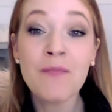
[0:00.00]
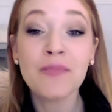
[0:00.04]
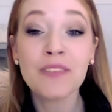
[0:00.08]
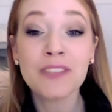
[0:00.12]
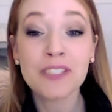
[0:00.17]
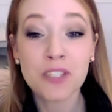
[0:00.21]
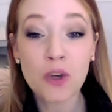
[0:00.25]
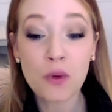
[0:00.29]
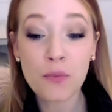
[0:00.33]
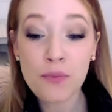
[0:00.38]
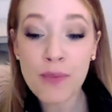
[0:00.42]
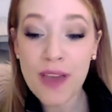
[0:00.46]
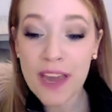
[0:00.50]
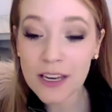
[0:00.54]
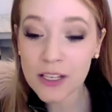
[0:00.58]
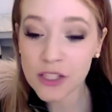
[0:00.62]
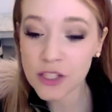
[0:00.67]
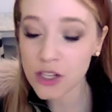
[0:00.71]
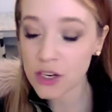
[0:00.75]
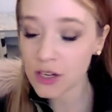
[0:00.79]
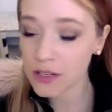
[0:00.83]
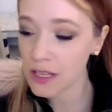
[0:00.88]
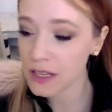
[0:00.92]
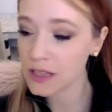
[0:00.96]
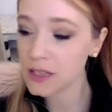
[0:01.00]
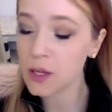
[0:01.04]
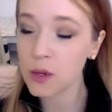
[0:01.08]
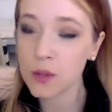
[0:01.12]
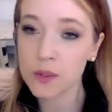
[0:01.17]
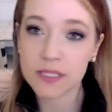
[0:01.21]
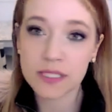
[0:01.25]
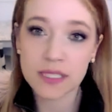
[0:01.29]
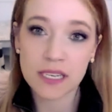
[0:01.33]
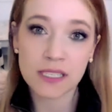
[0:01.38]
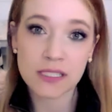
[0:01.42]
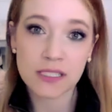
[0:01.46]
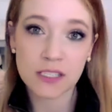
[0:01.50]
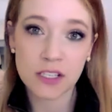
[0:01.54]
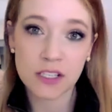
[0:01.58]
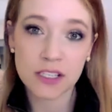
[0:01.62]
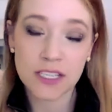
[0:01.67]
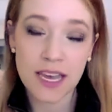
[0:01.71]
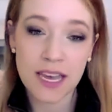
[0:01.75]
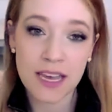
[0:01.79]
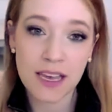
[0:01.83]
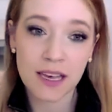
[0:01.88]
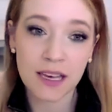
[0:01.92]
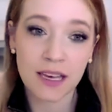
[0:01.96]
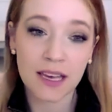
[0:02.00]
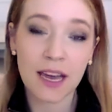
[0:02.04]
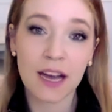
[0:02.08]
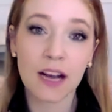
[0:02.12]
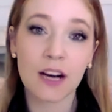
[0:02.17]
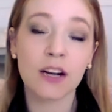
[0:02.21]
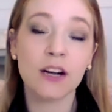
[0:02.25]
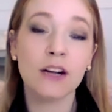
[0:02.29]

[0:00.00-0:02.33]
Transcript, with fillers: So make sure that those things are taken care